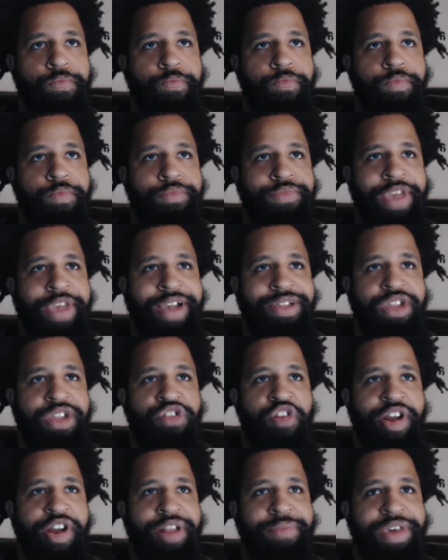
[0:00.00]
Yancy
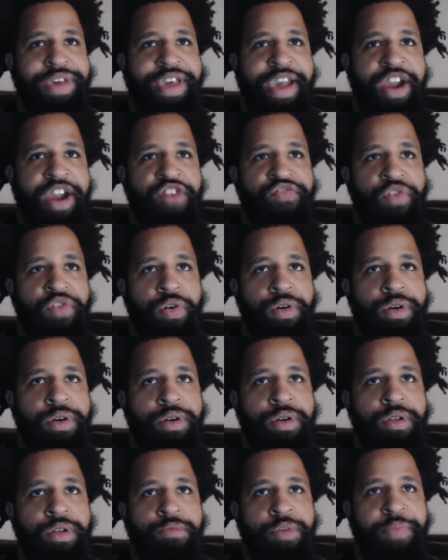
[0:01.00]
trying to be careful,
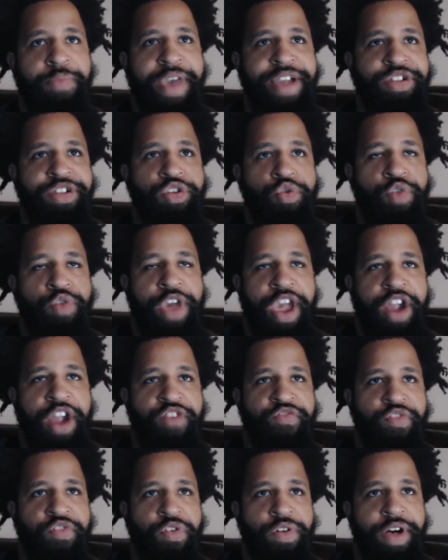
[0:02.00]
but being too
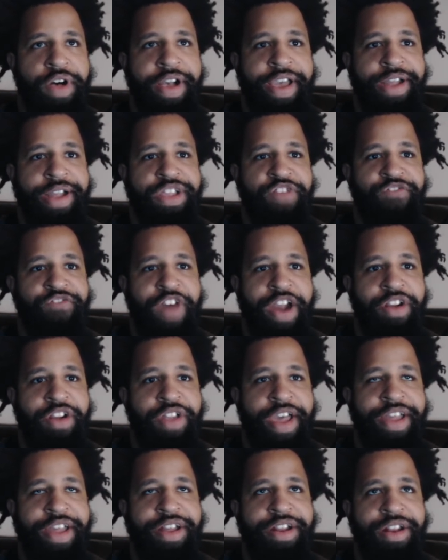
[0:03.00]
careful against a fighter
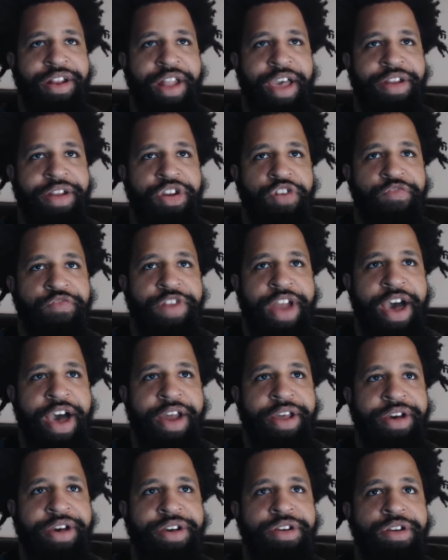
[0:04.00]
like Lando
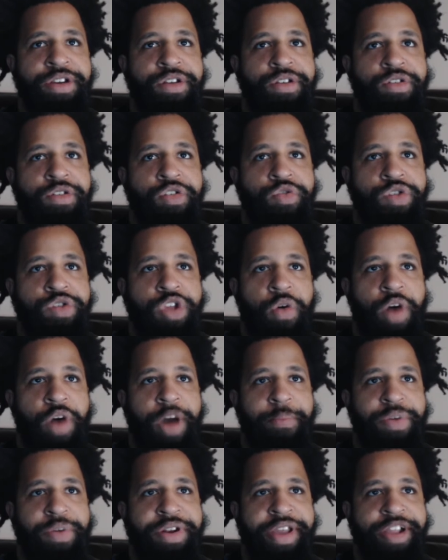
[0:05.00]
Venata, who's so
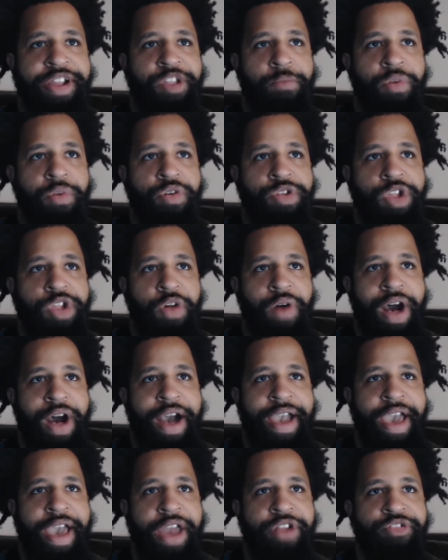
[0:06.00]
unpredictable, so high
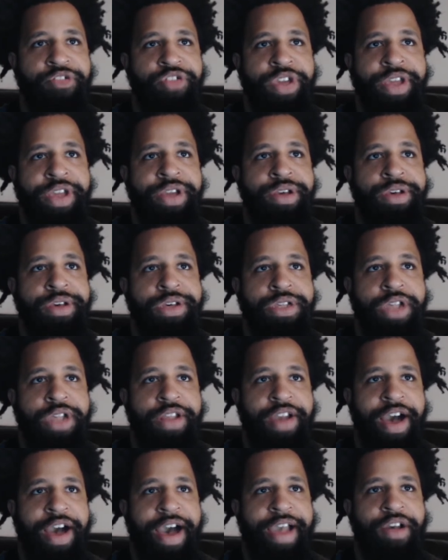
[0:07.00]
energy, such a
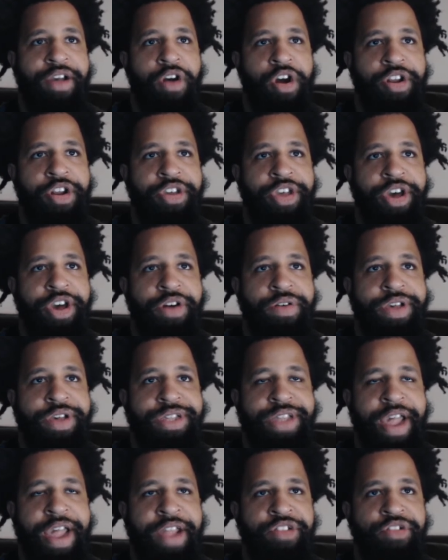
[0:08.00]
high cardio, is
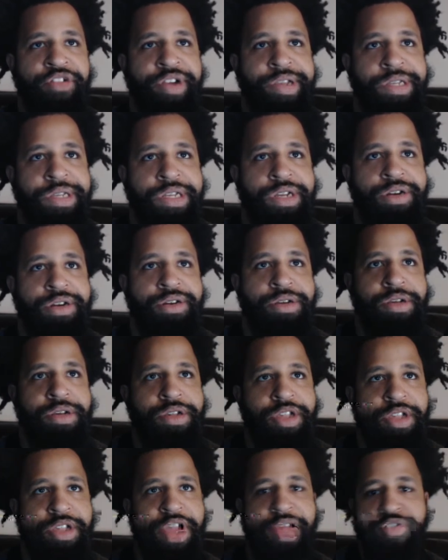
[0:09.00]
dangerous.
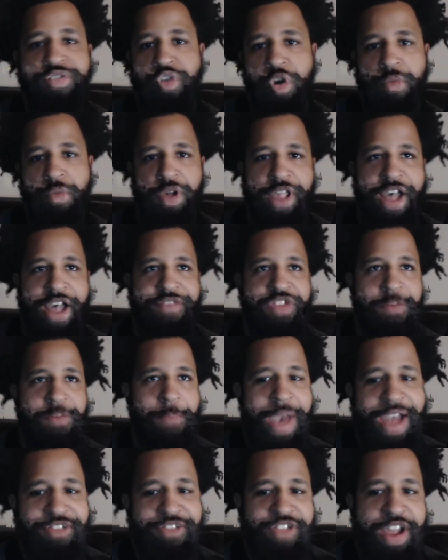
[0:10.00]
Sometimes you almost have to
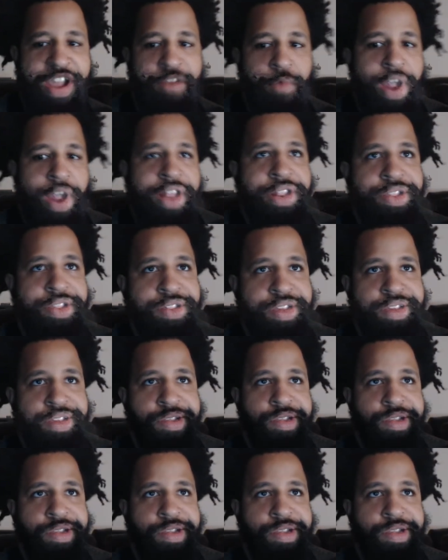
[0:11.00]
match that recklessness.